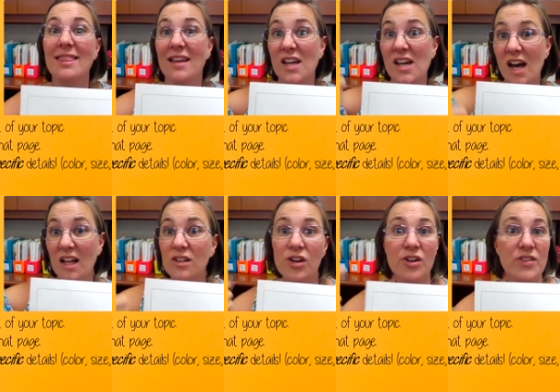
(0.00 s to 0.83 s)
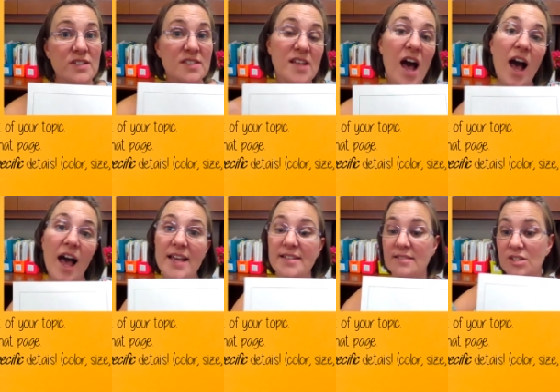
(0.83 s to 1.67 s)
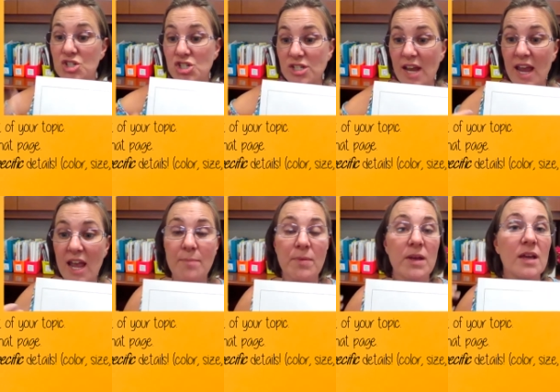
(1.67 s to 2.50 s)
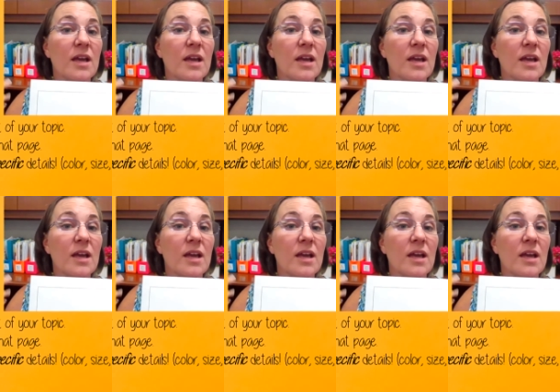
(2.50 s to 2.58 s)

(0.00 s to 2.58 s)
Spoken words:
The color, the size, the shape,